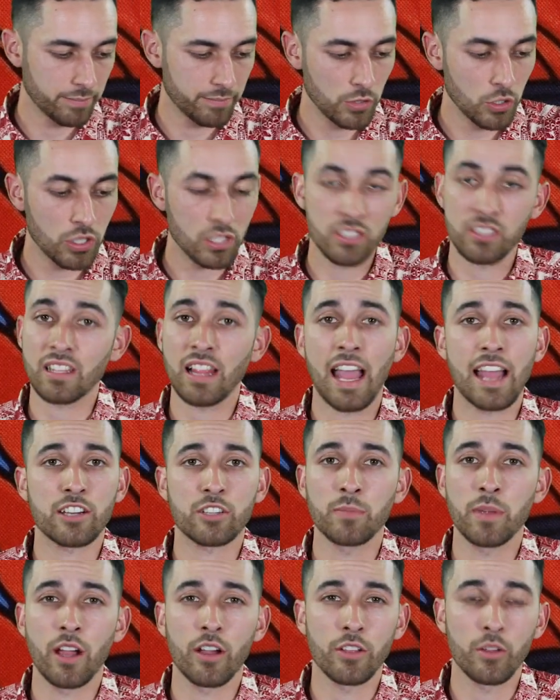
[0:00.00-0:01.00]
You can
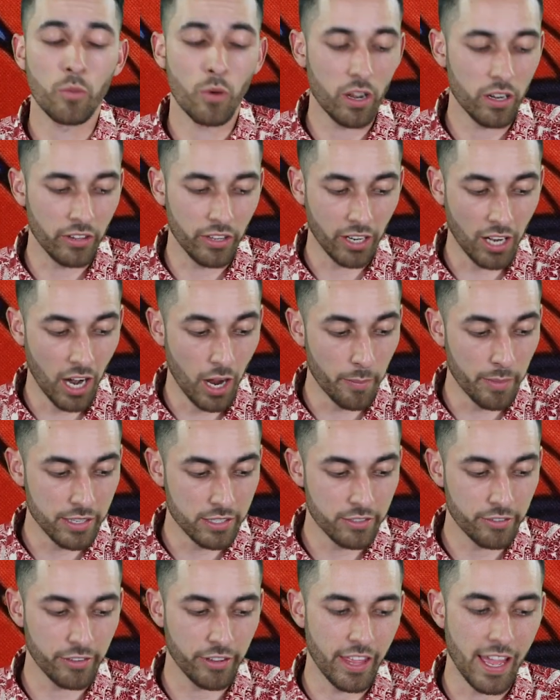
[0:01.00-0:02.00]
slash me all you want in the
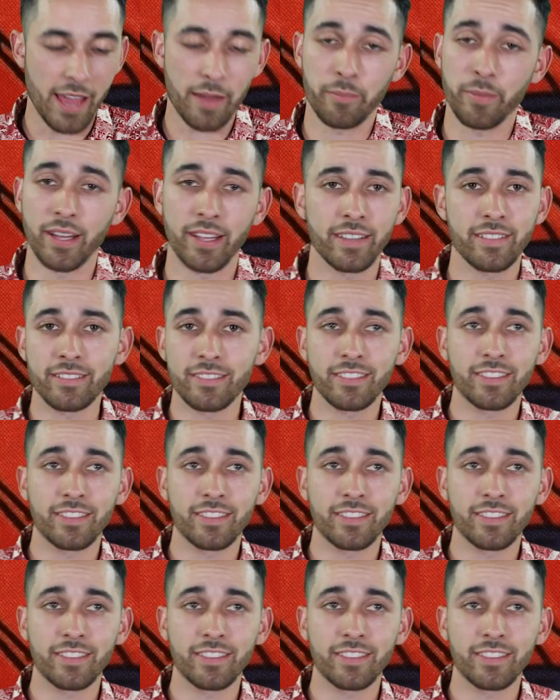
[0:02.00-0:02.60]
comments for that, but